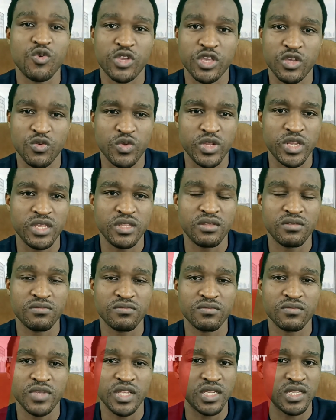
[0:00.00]
be okay with it.
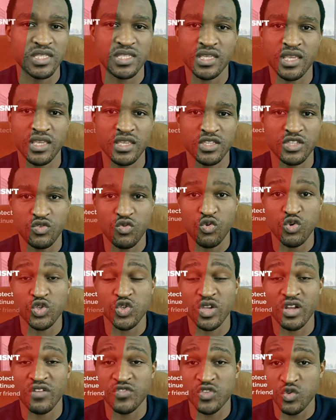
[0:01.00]
In this case, you
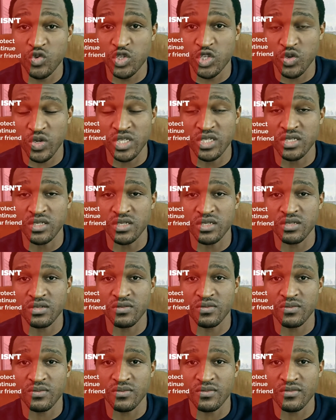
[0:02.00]
also have two
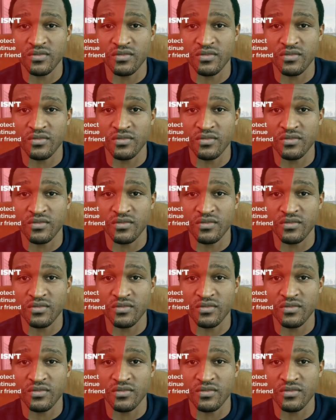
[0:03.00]
choices.